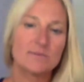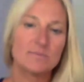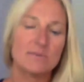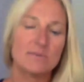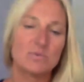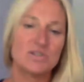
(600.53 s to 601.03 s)

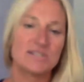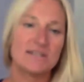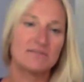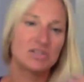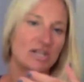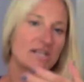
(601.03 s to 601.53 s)
Sometimes we just
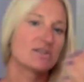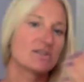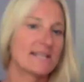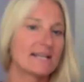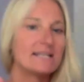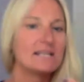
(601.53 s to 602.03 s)
have to change the
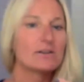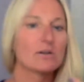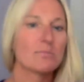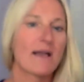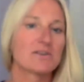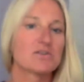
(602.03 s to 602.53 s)
technique or
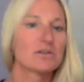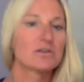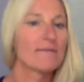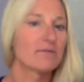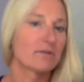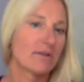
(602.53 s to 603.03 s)
match your
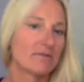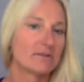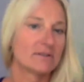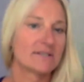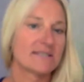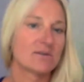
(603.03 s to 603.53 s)
comfort level
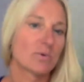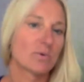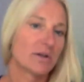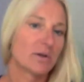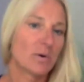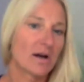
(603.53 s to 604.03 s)
to see where
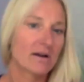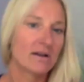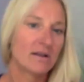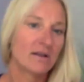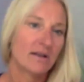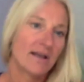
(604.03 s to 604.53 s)
you are.
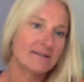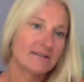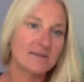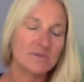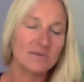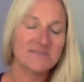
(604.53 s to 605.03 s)
And
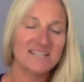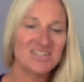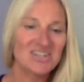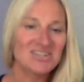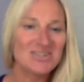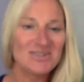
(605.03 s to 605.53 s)
sometimes they
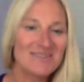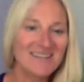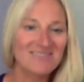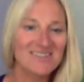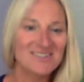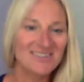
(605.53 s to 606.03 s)
change too. Then
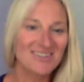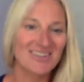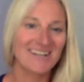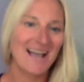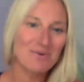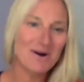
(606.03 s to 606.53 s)
eventually they're
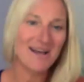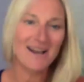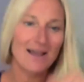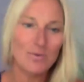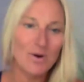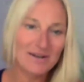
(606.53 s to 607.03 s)
like, I
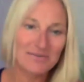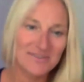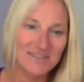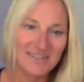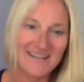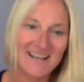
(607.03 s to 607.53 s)
want to
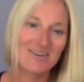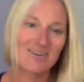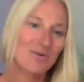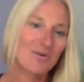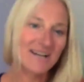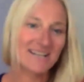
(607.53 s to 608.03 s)
feel it now, or
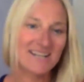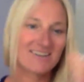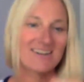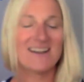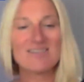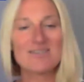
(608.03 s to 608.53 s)
I want to hear
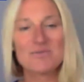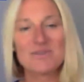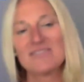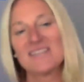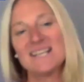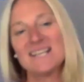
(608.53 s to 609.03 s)
it now, or
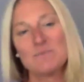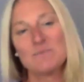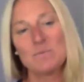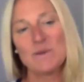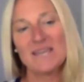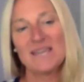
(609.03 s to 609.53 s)
whatever the case may
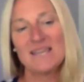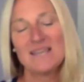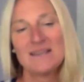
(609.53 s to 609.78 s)
be.